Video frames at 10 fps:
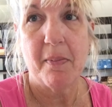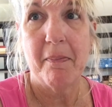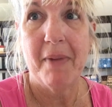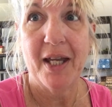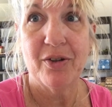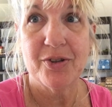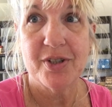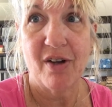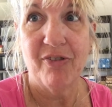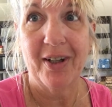make
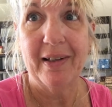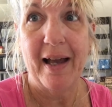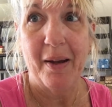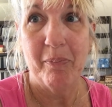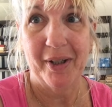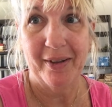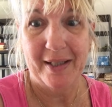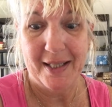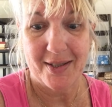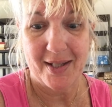yourself a
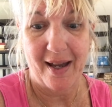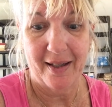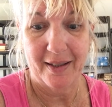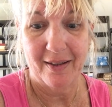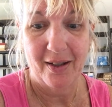liability sign.